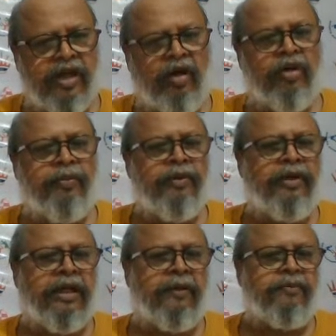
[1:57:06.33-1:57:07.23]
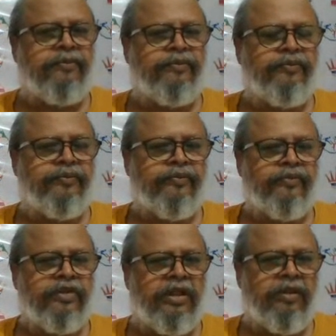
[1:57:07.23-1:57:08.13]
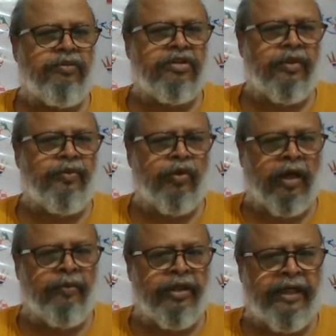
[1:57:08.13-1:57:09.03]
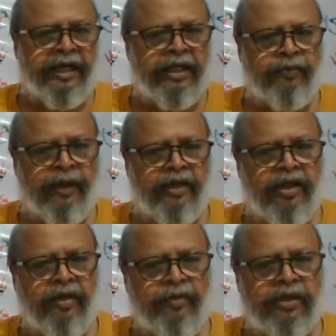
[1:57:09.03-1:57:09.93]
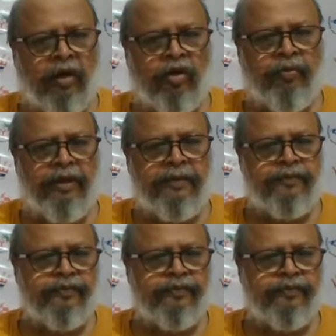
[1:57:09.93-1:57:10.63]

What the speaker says: Counterplay will come. So if you come here 95 with counterplay.